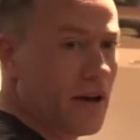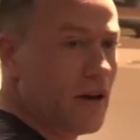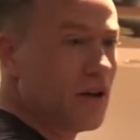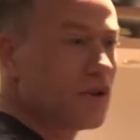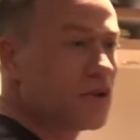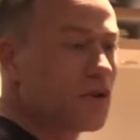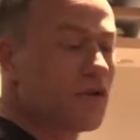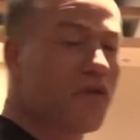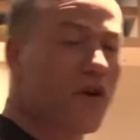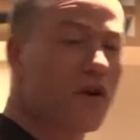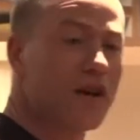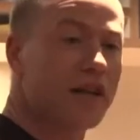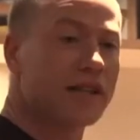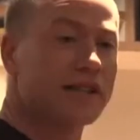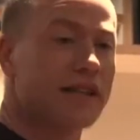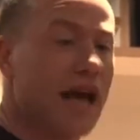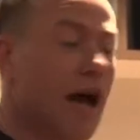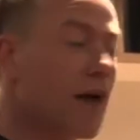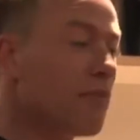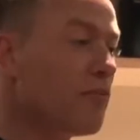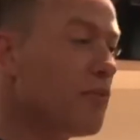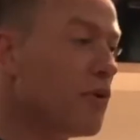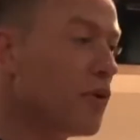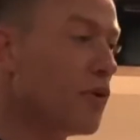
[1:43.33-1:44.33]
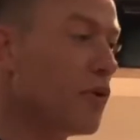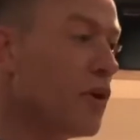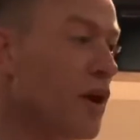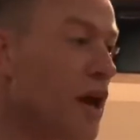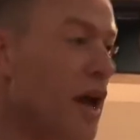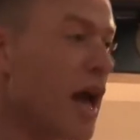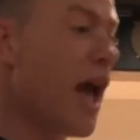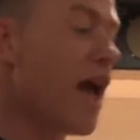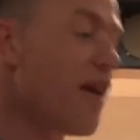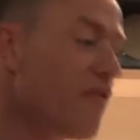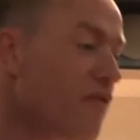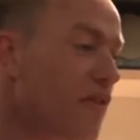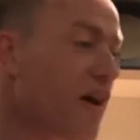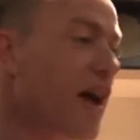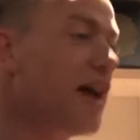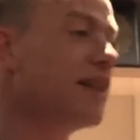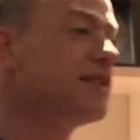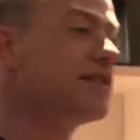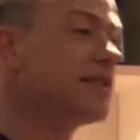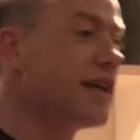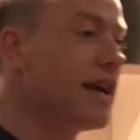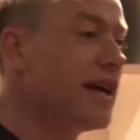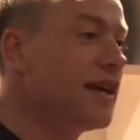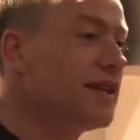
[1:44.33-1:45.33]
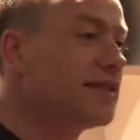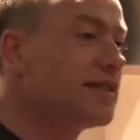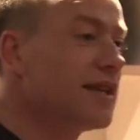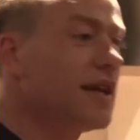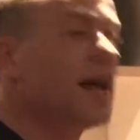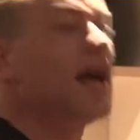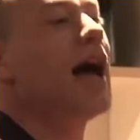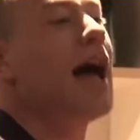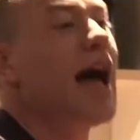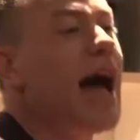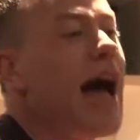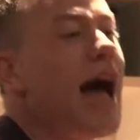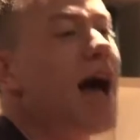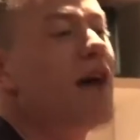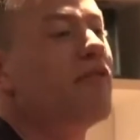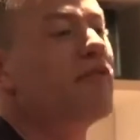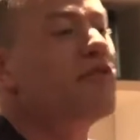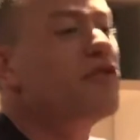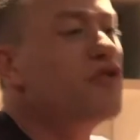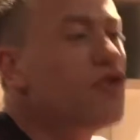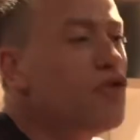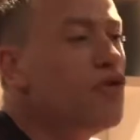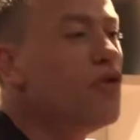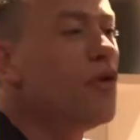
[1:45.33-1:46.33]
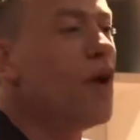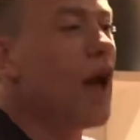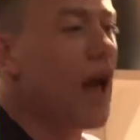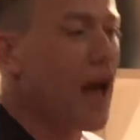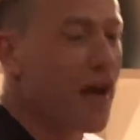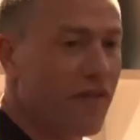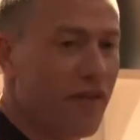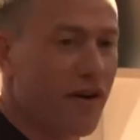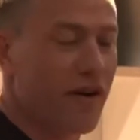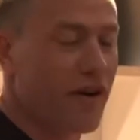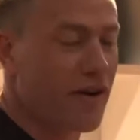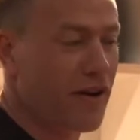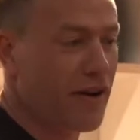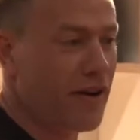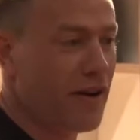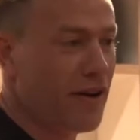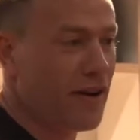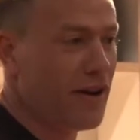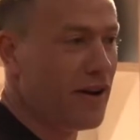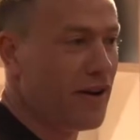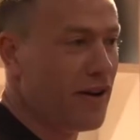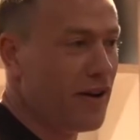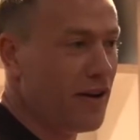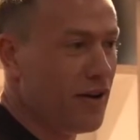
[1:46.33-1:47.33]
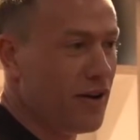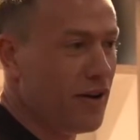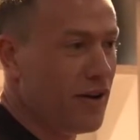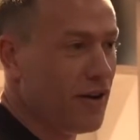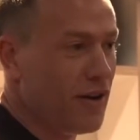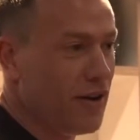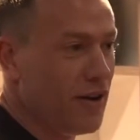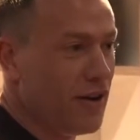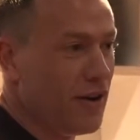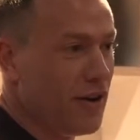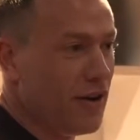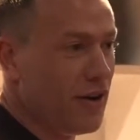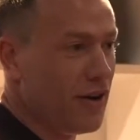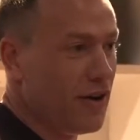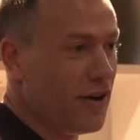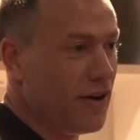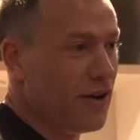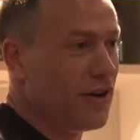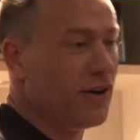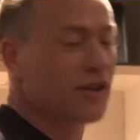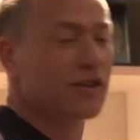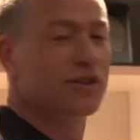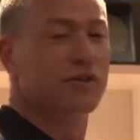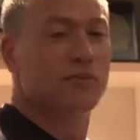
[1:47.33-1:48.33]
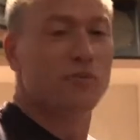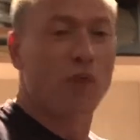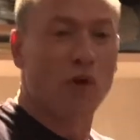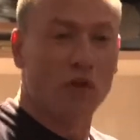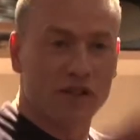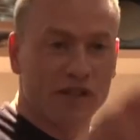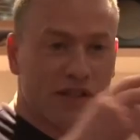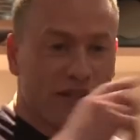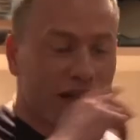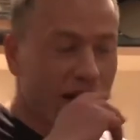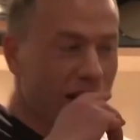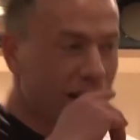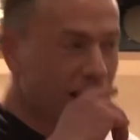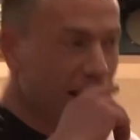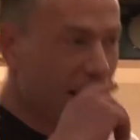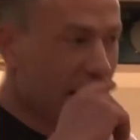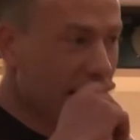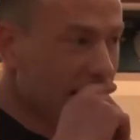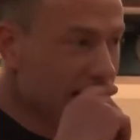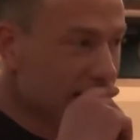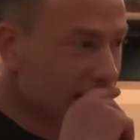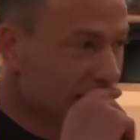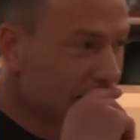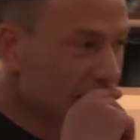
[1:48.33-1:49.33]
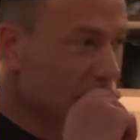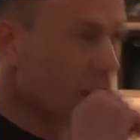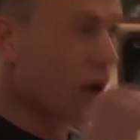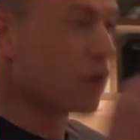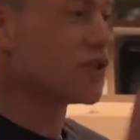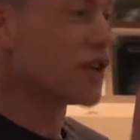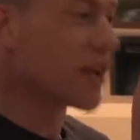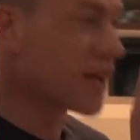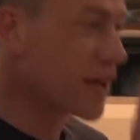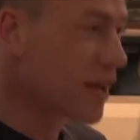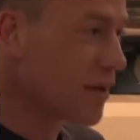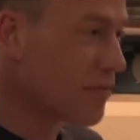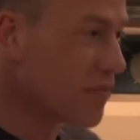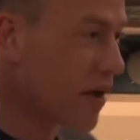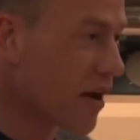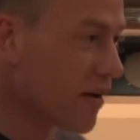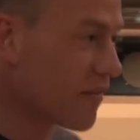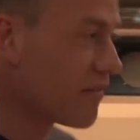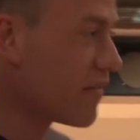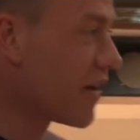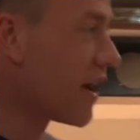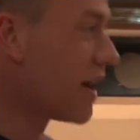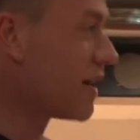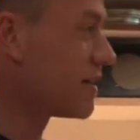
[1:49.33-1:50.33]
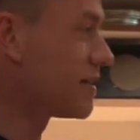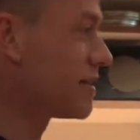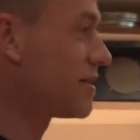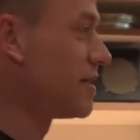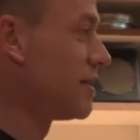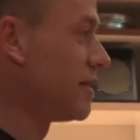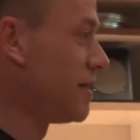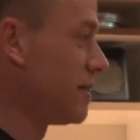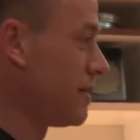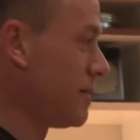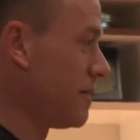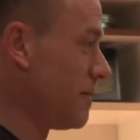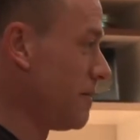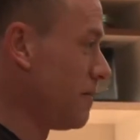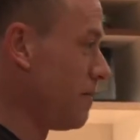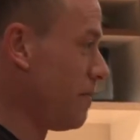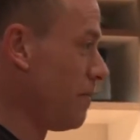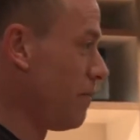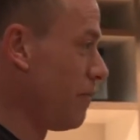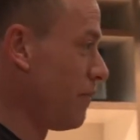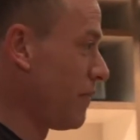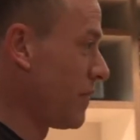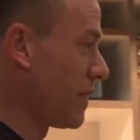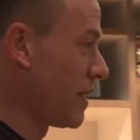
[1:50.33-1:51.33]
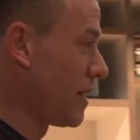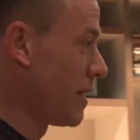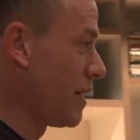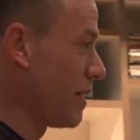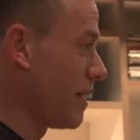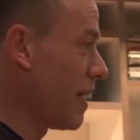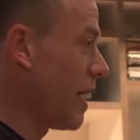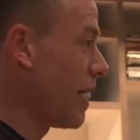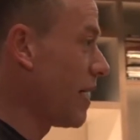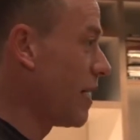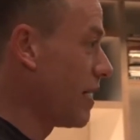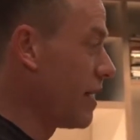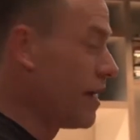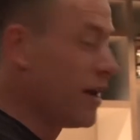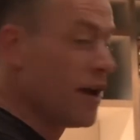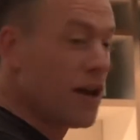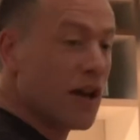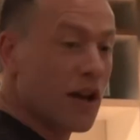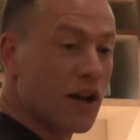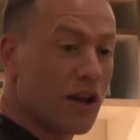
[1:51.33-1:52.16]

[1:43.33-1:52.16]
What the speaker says: So for example, if I says, have you ever smoked cigarettes while drinking Buckfast? Right?